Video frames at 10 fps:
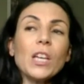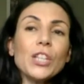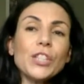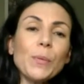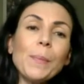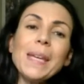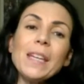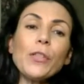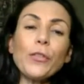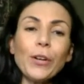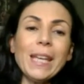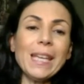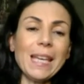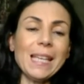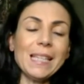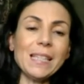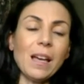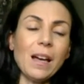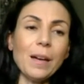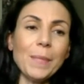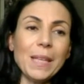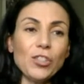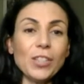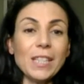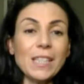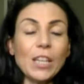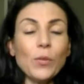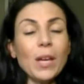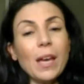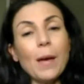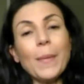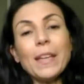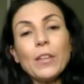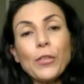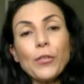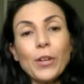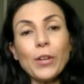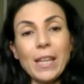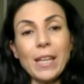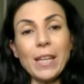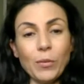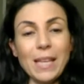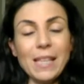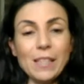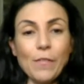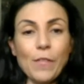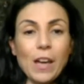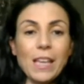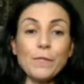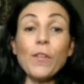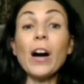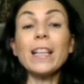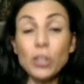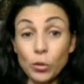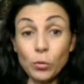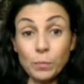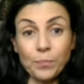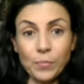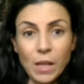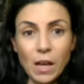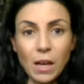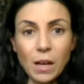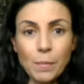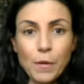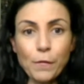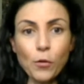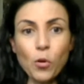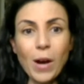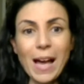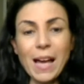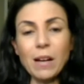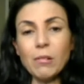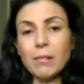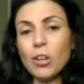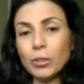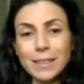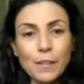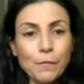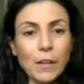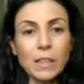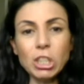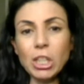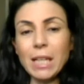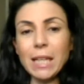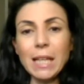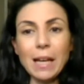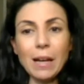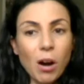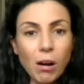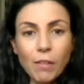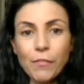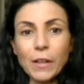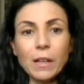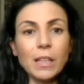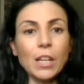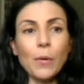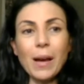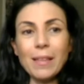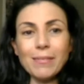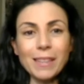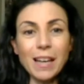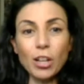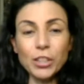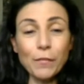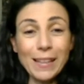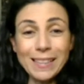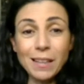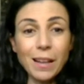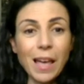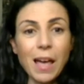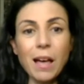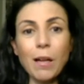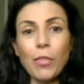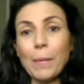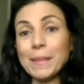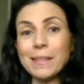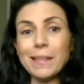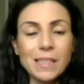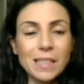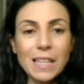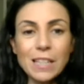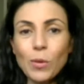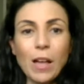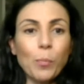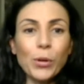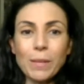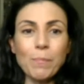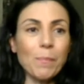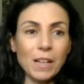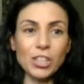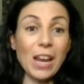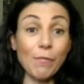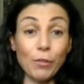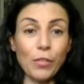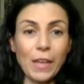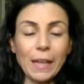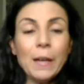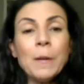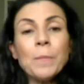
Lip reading: So omega-3 is interesting. So omega-3 oil is vital for our cognitive function, our heart function, our cardiovascular health, our musculoskeletal health, pretty much everything.